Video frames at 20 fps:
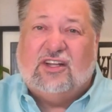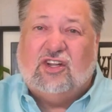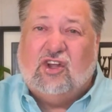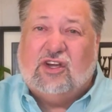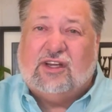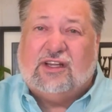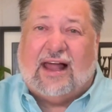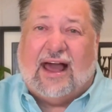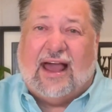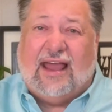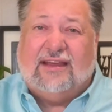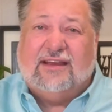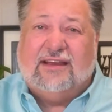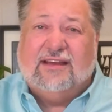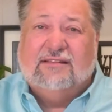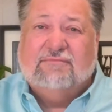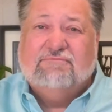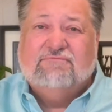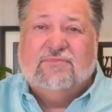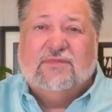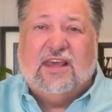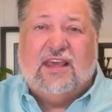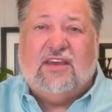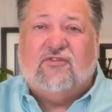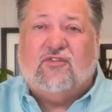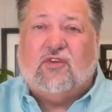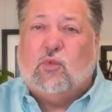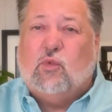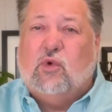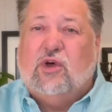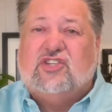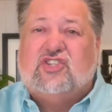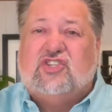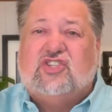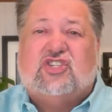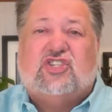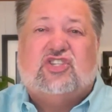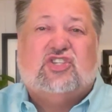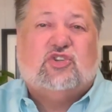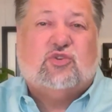look like if it was
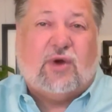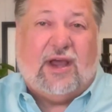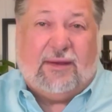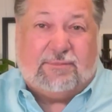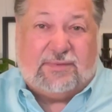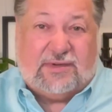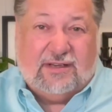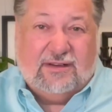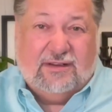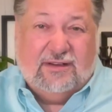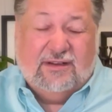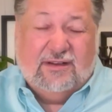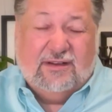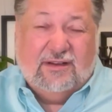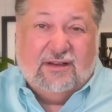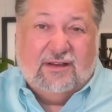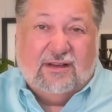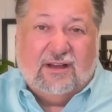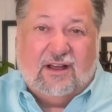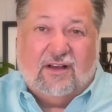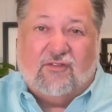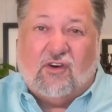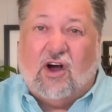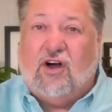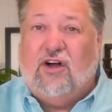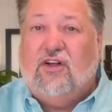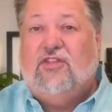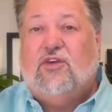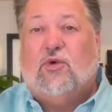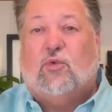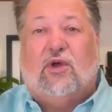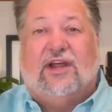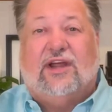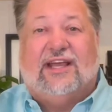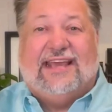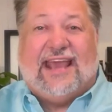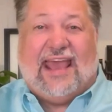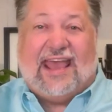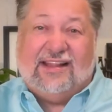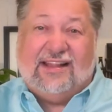stripped of all the
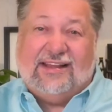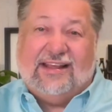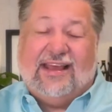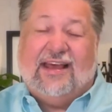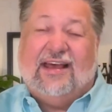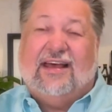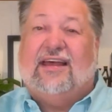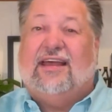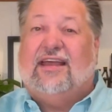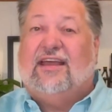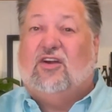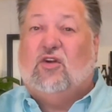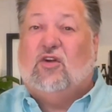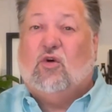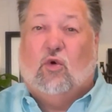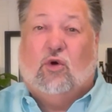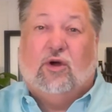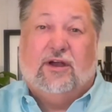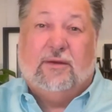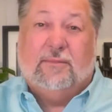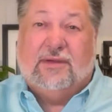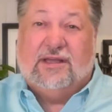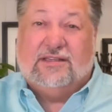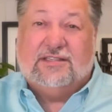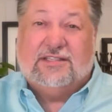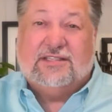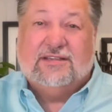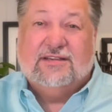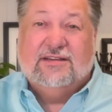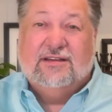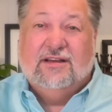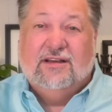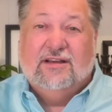regalia and ornaments?